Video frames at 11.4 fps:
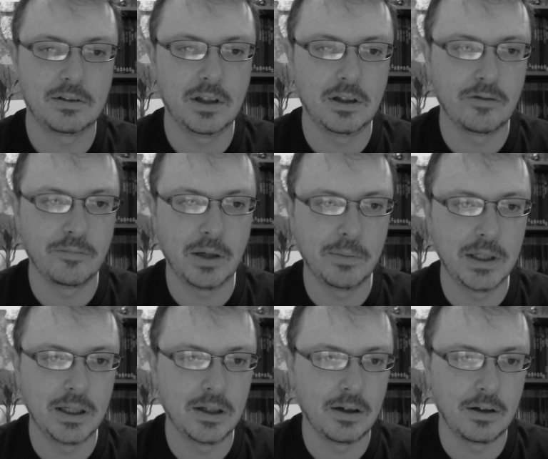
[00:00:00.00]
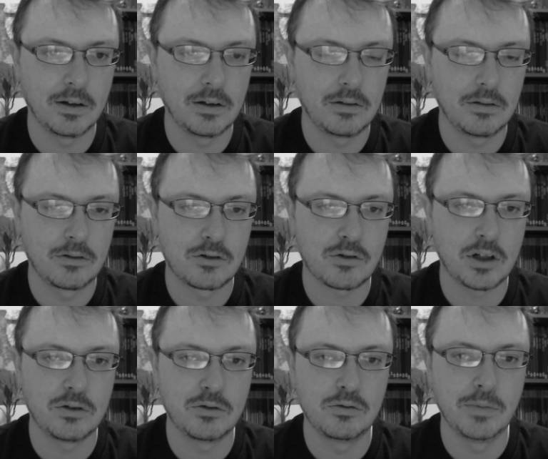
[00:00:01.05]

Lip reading: Give maybe try to do